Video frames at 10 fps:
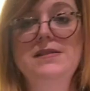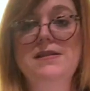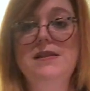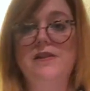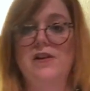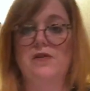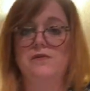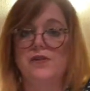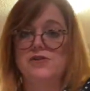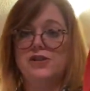a silicone
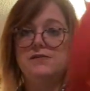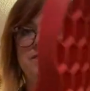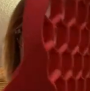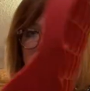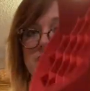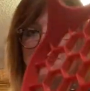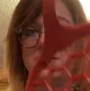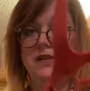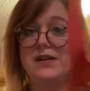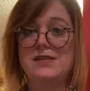version, looks
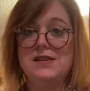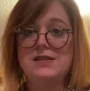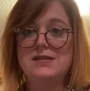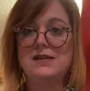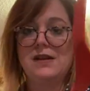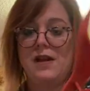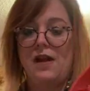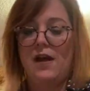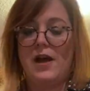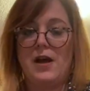something like this.
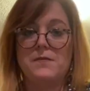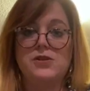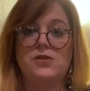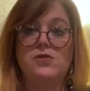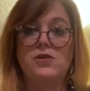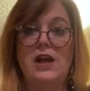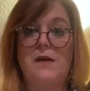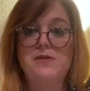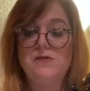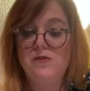So you can
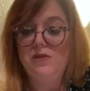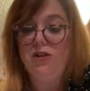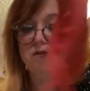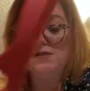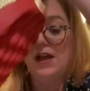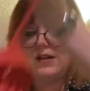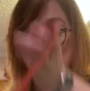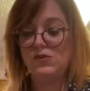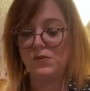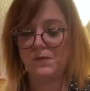absolutely use that
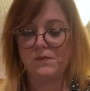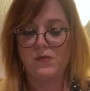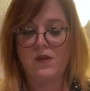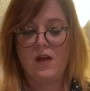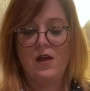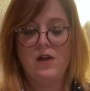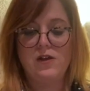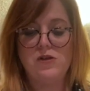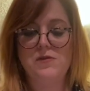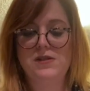too.
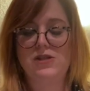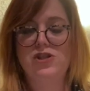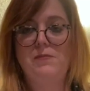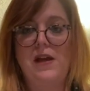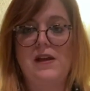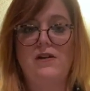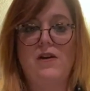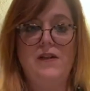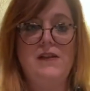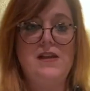You would sit your pan
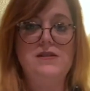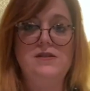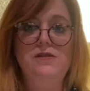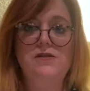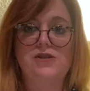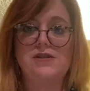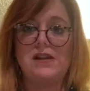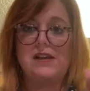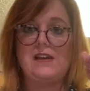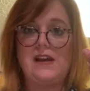on the insert just
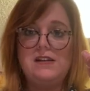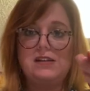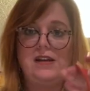like that,